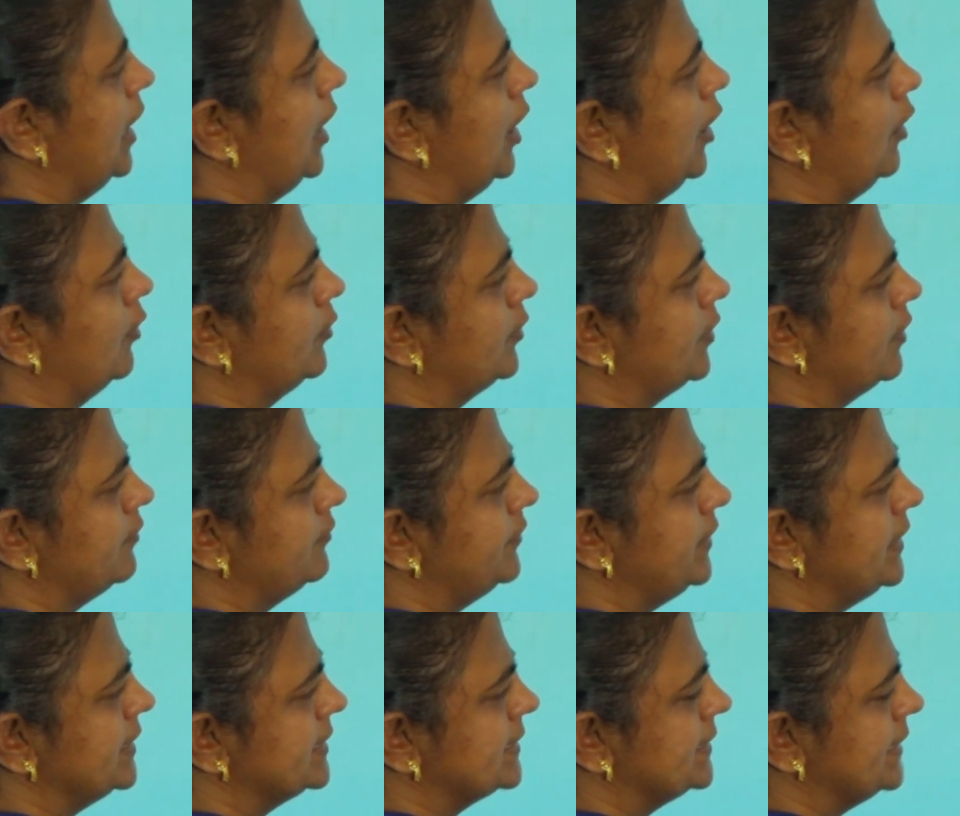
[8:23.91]
Out
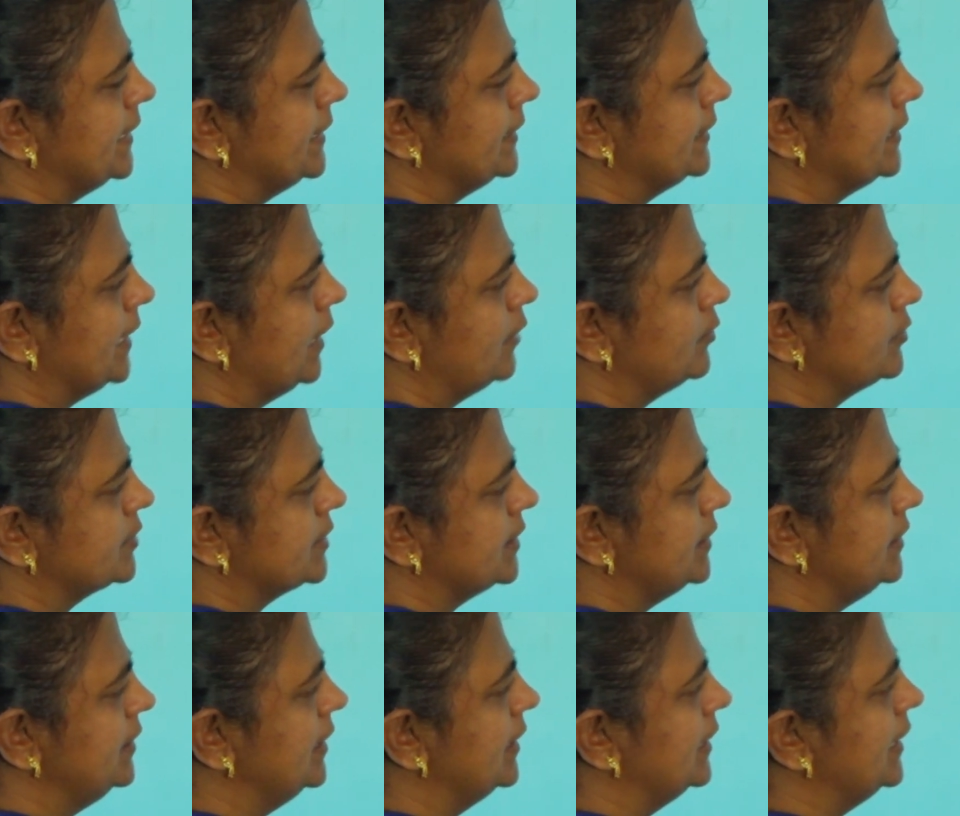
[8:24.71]
of these
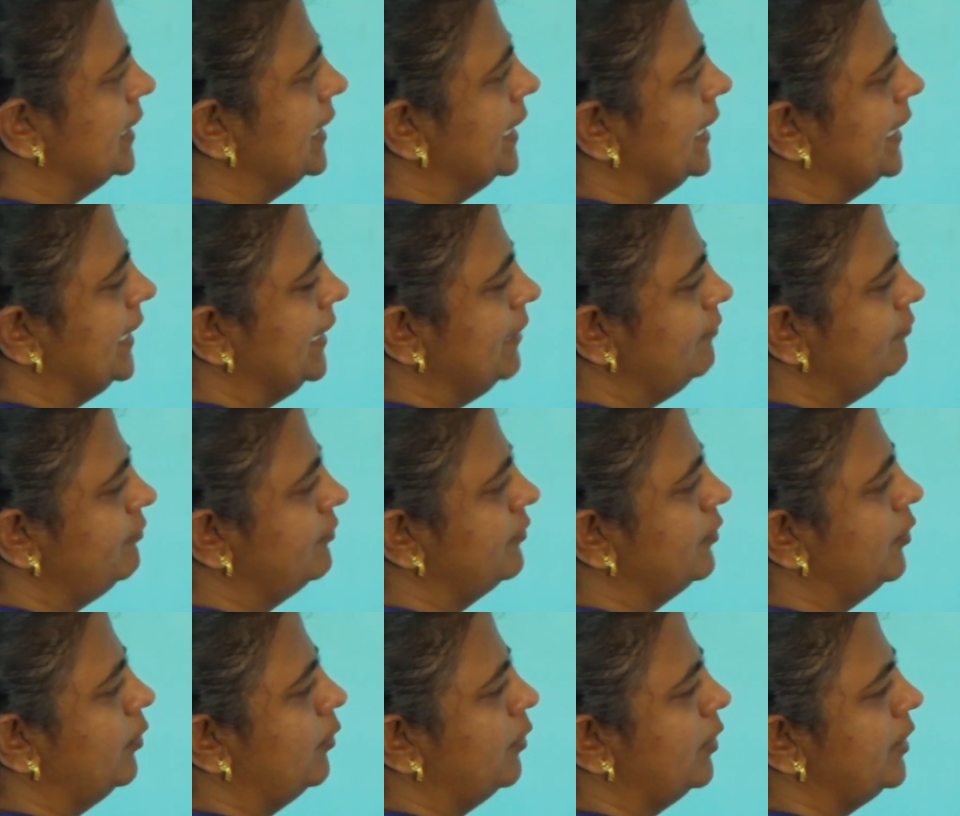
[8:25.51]
10,000, if
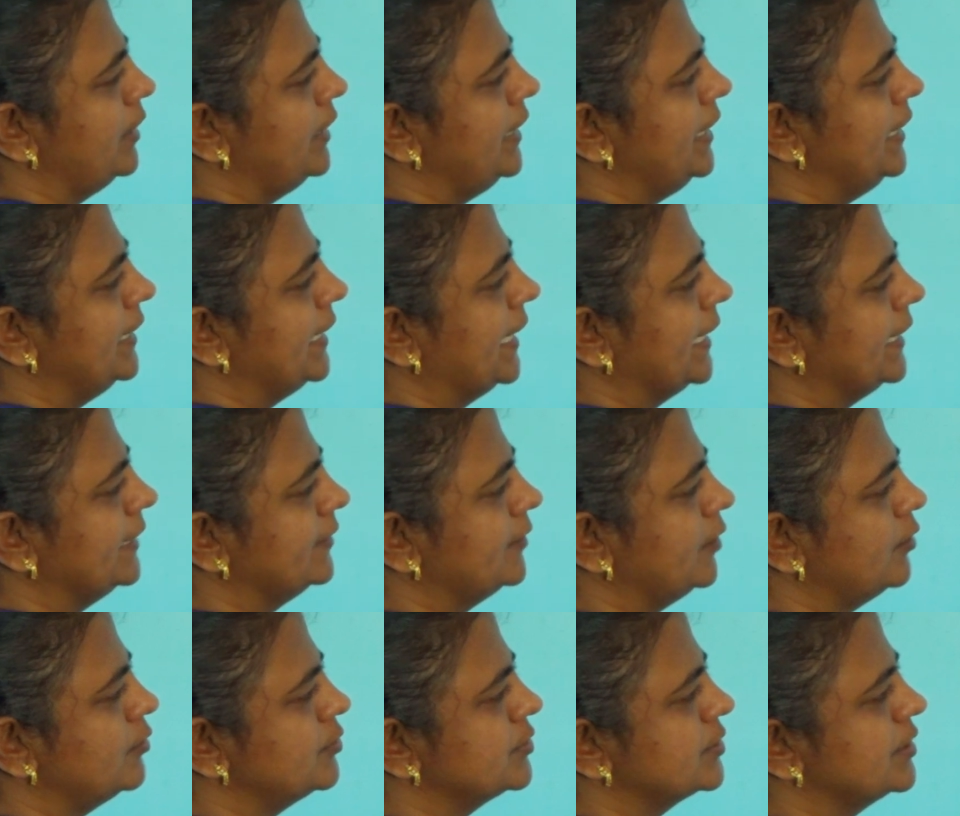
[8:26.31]
only
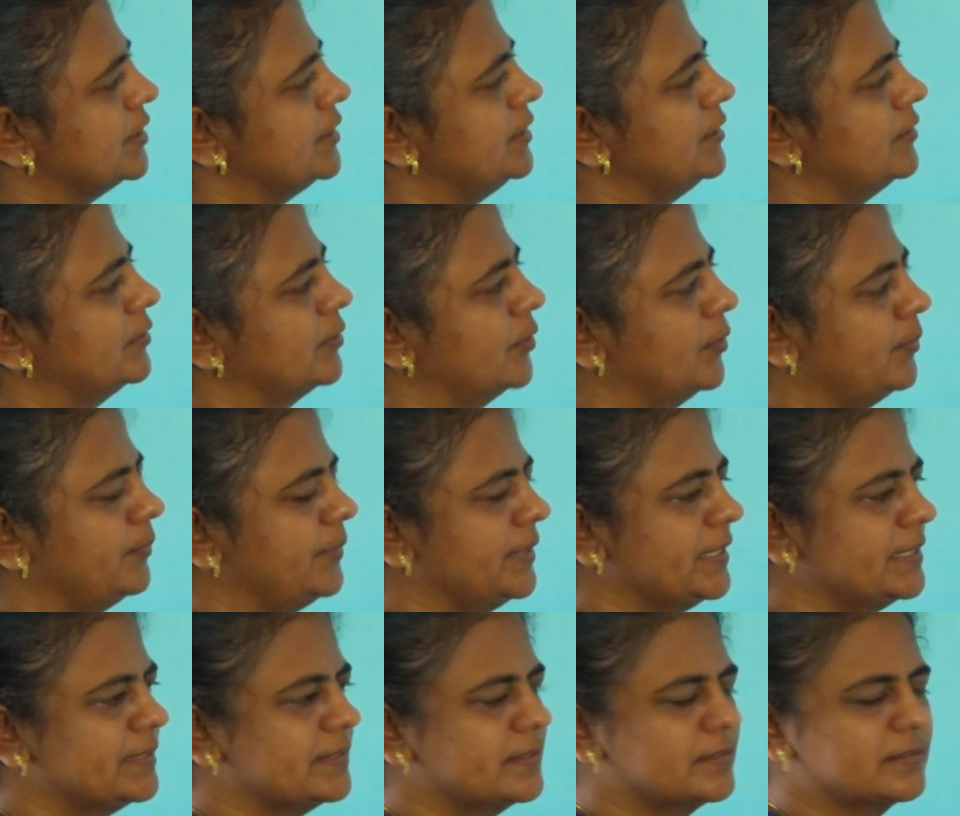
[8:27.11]
9,000
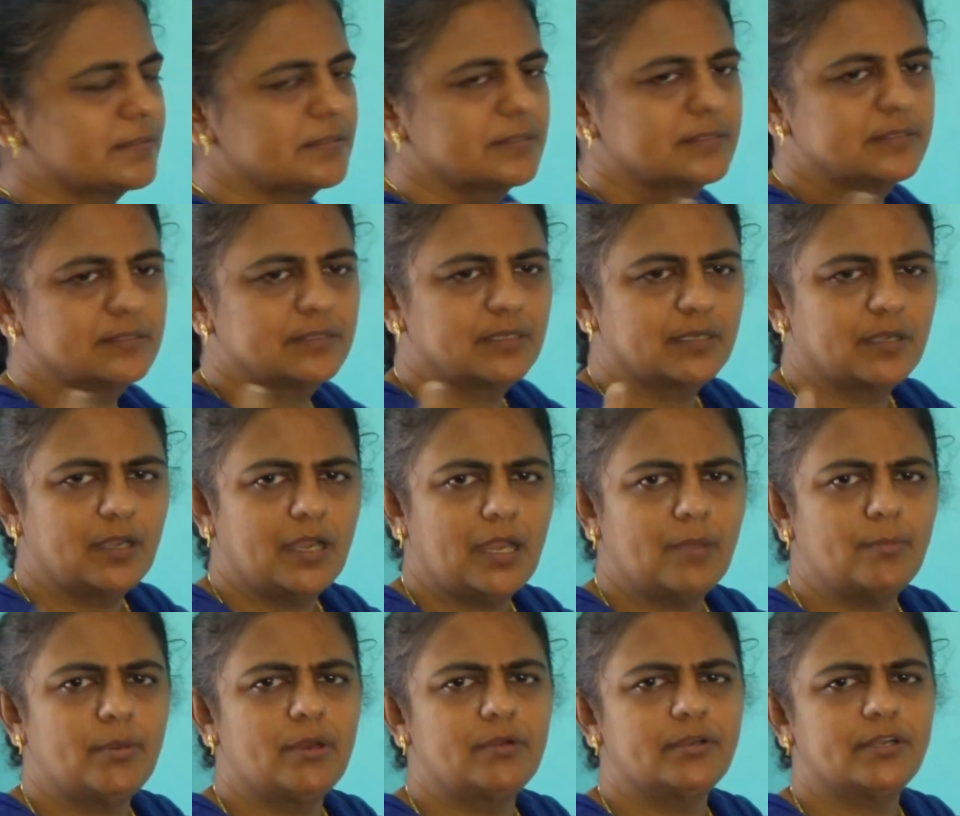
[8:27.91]
rupees is
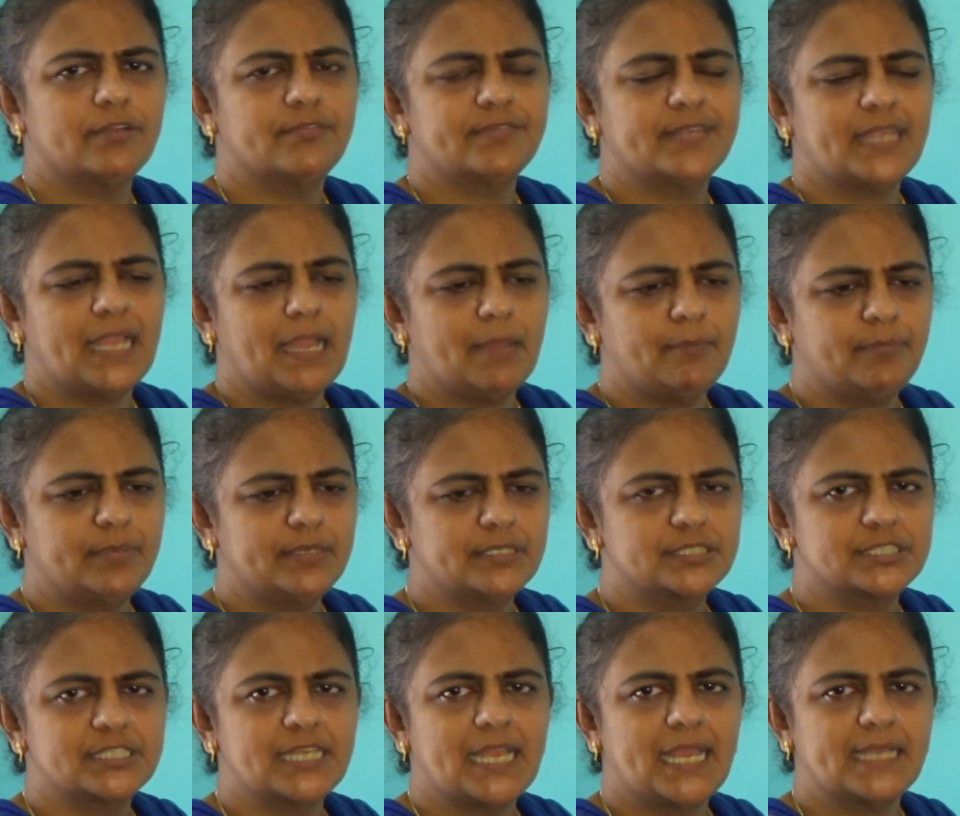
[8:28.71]
amount of
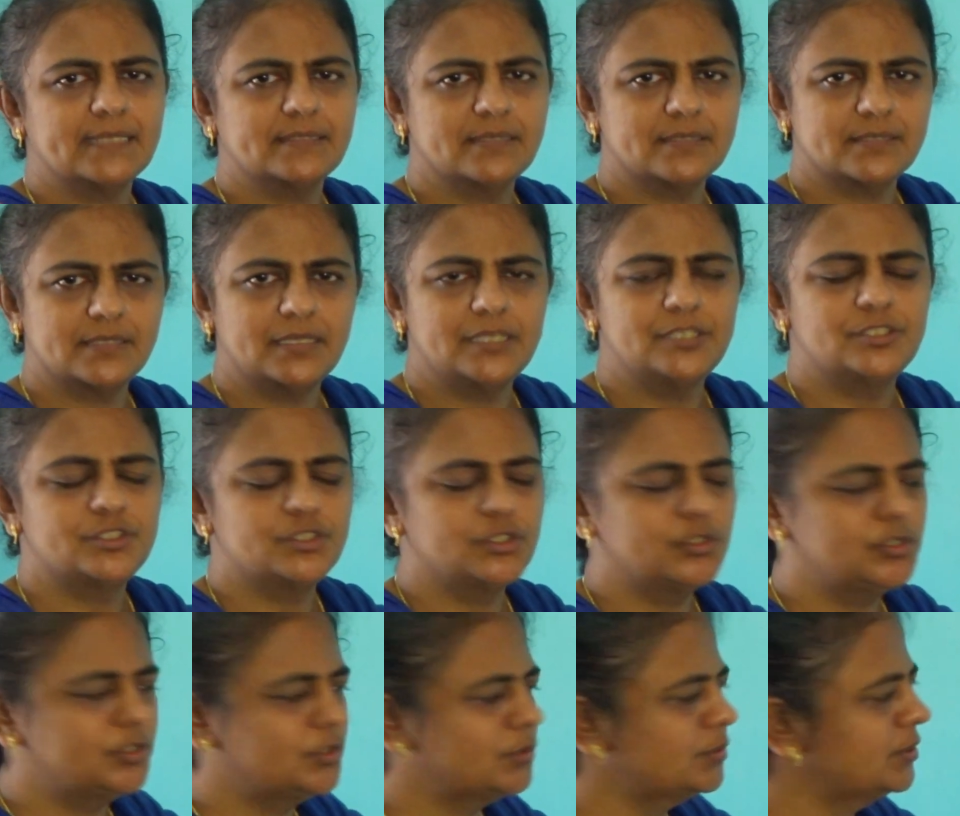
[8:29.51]
shares is
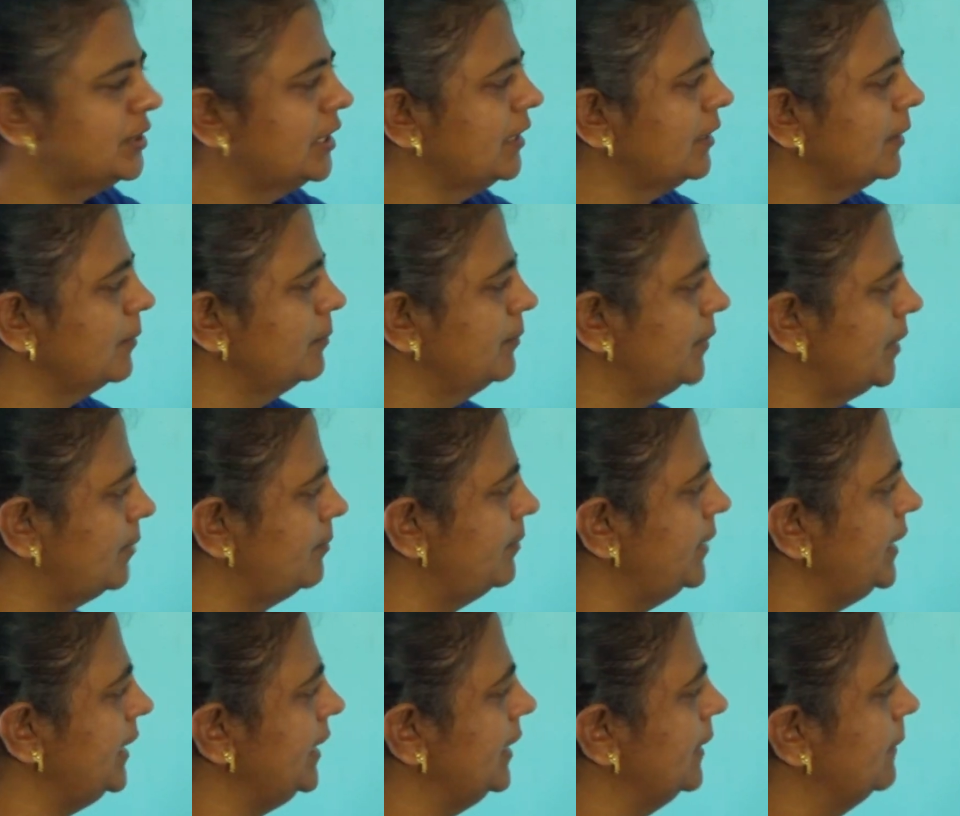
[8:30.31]
issued to the
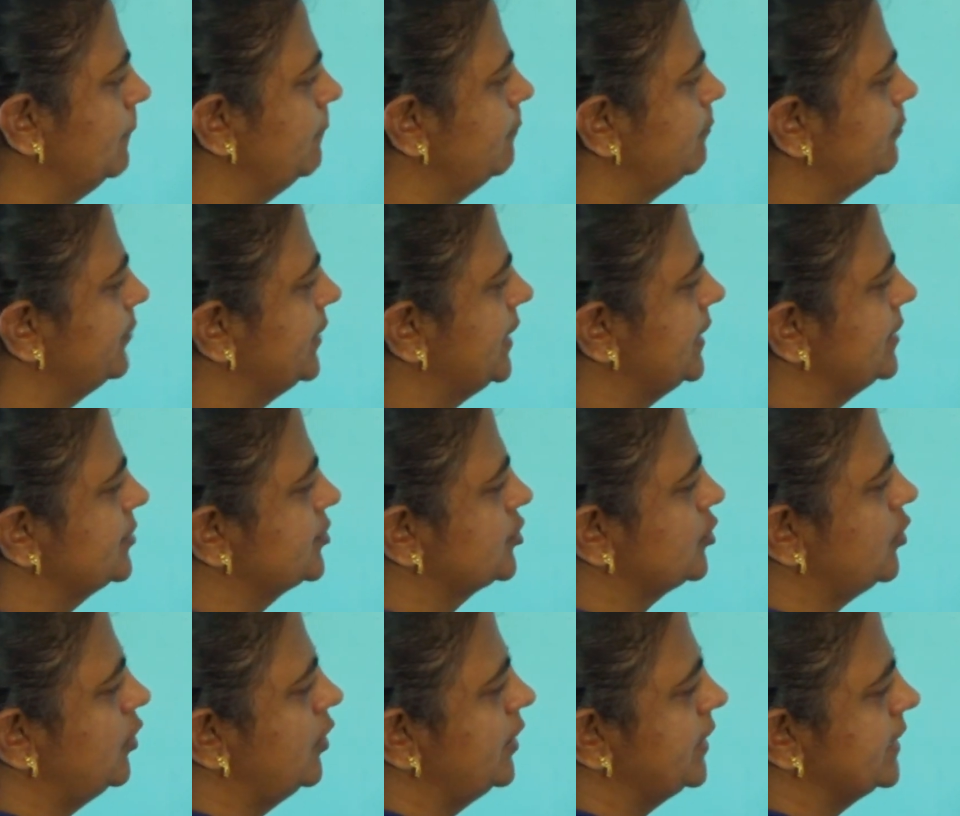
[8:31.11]
public, that is
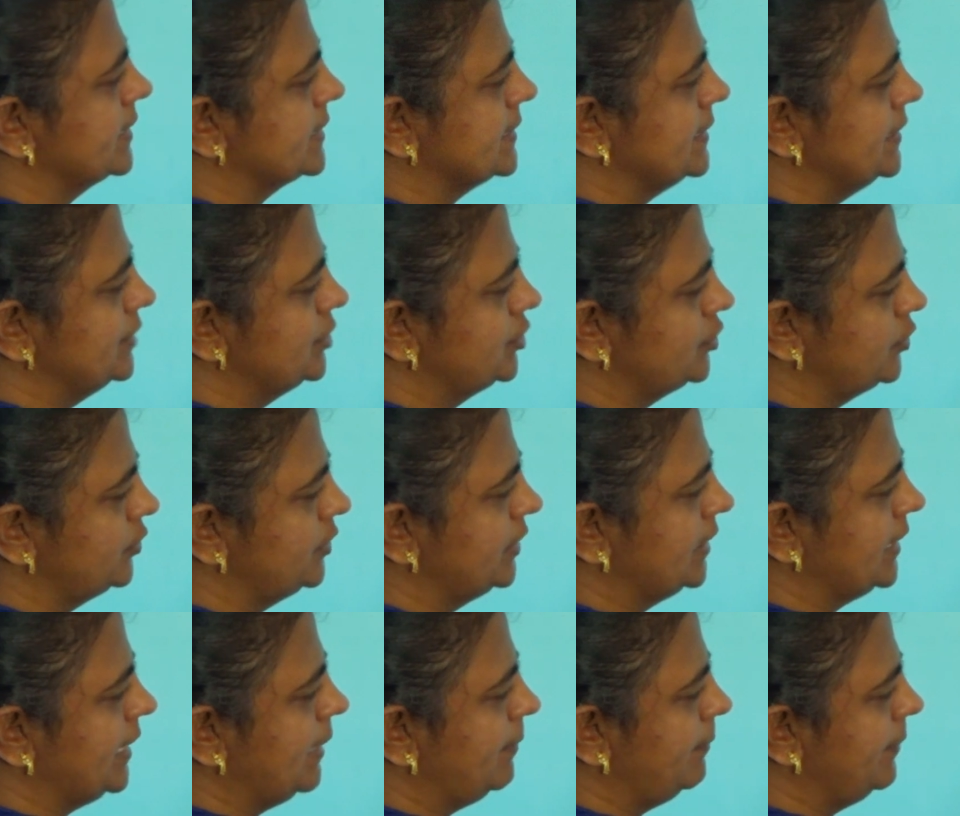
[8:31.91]
called as
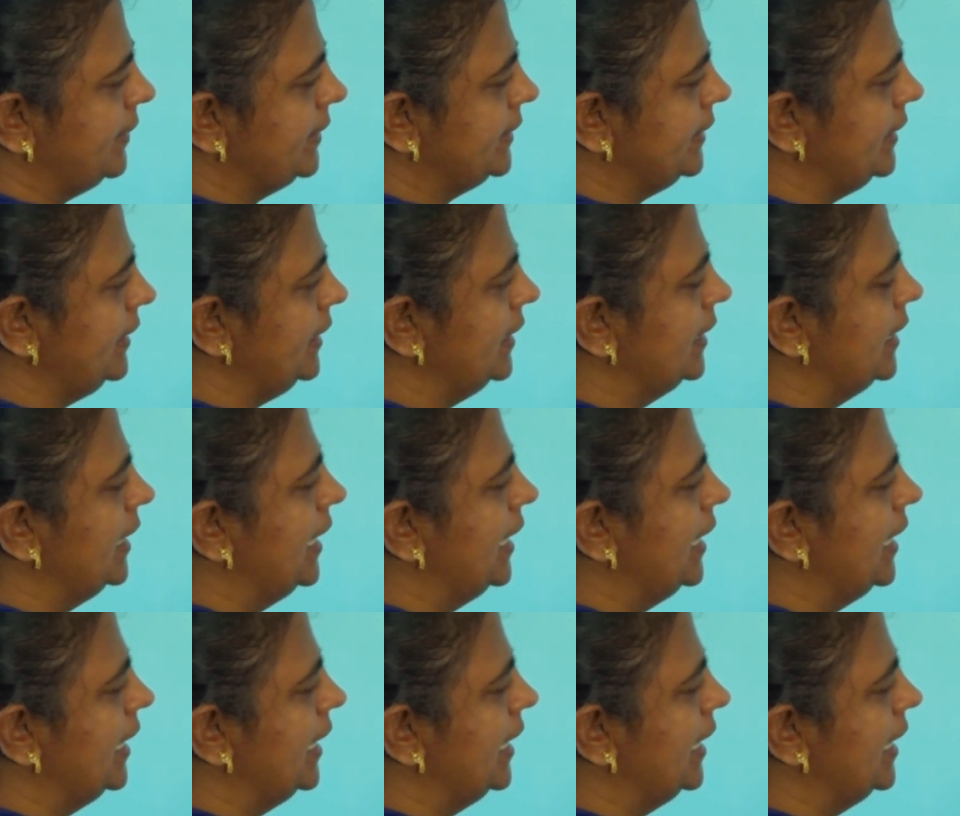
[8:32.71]
issued capital,